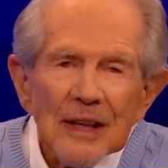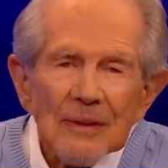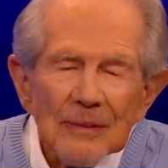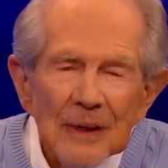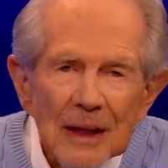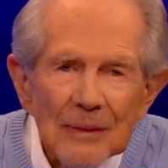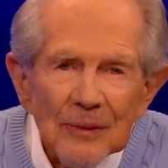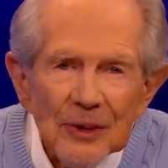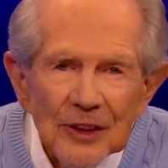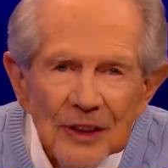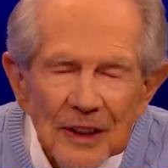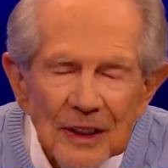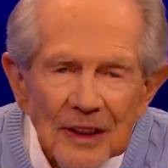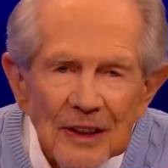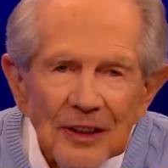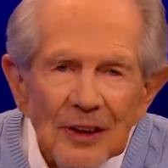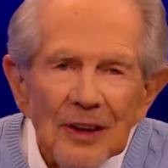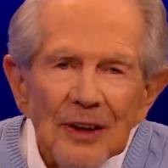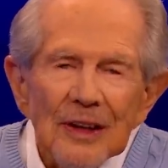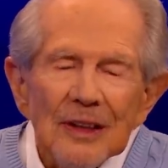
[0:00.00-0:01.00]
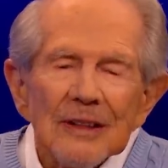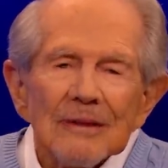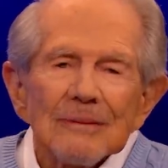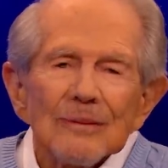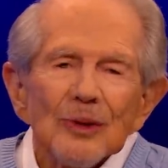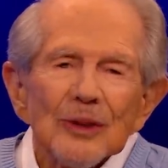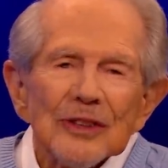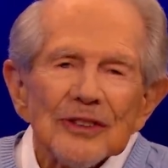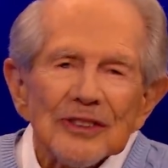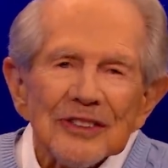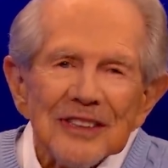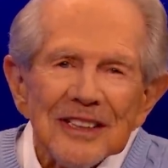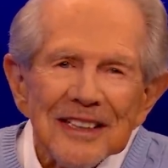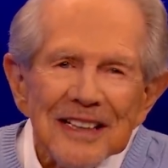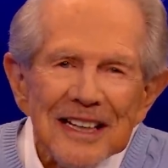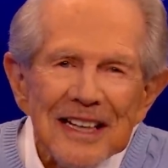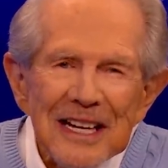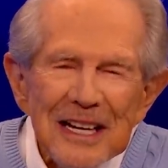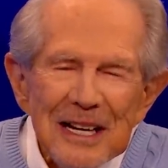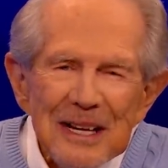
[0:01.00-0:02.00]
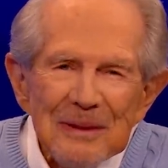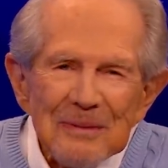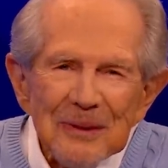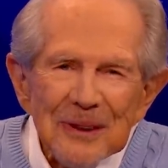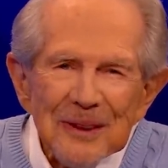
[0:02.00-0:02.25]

and love for God never